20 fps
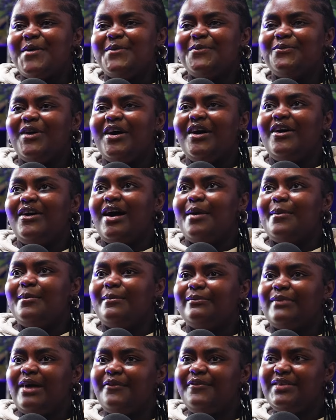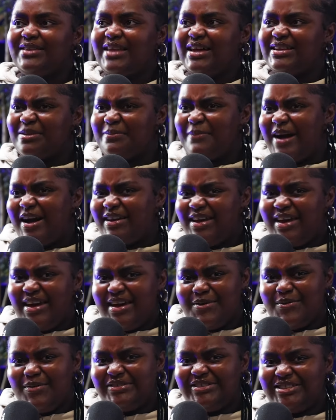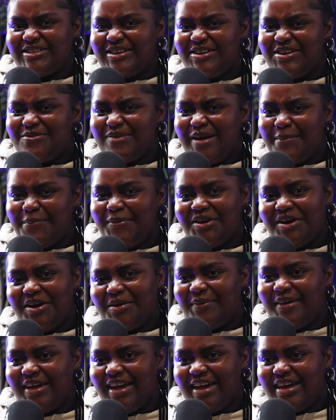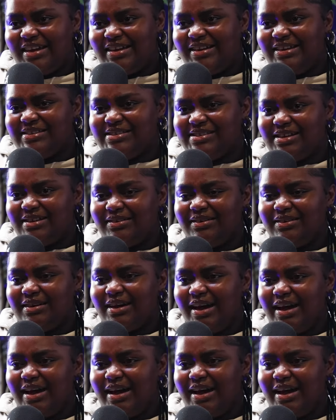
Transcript: Um, well, um, I think that's about it. We're just gonna wrap it up here. Listen, you